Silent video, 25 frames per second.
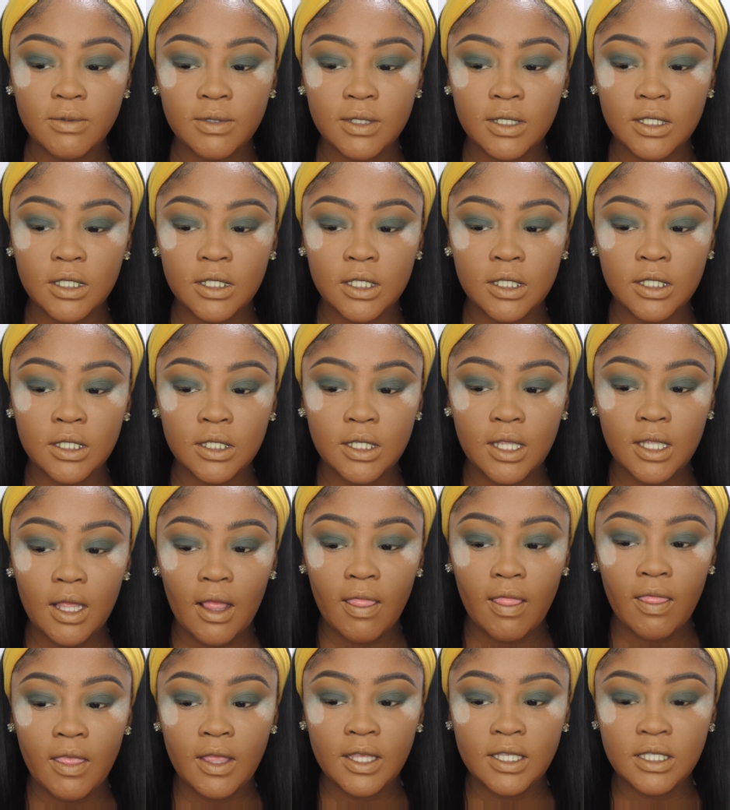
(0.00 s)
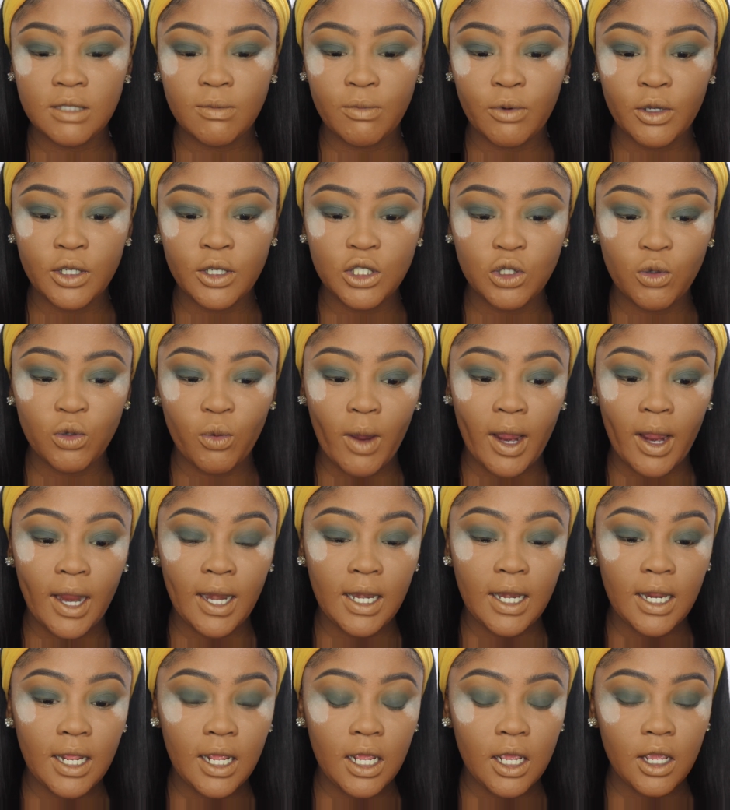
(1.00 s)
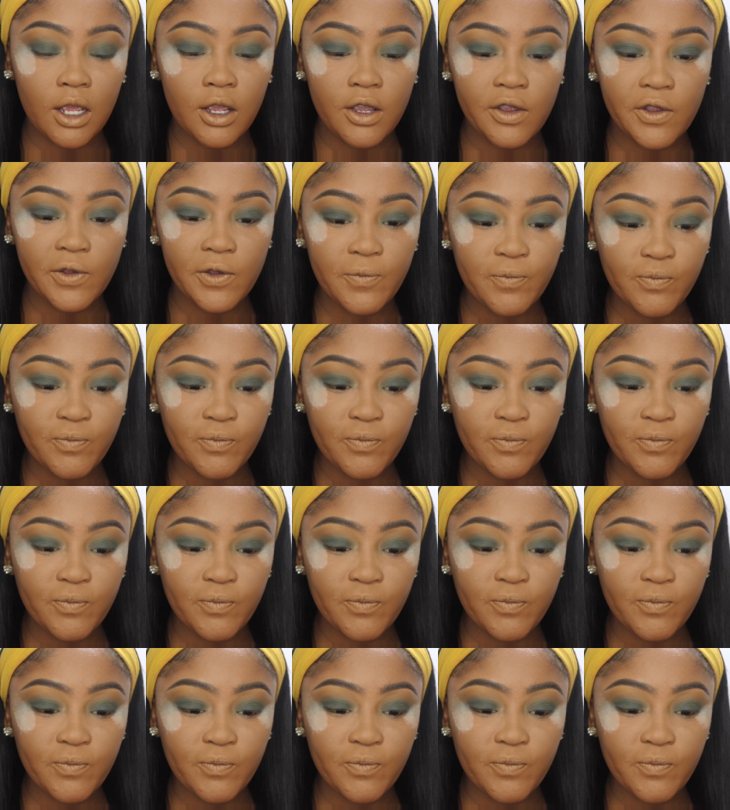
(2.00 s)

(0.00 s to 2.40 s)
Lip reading: which is this brush right here.